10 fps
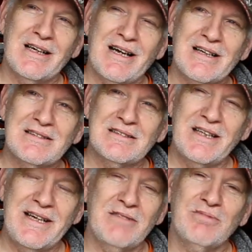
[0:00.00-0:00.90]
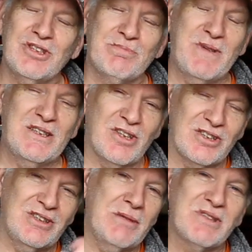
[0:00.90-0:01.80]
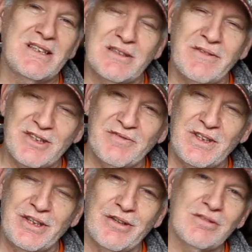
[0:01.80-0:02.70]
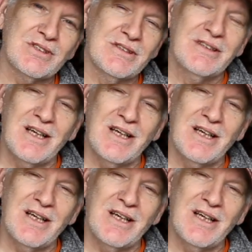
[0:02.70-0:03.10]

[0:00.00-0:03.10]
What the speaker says: and it'll just be sort of slipped into various videos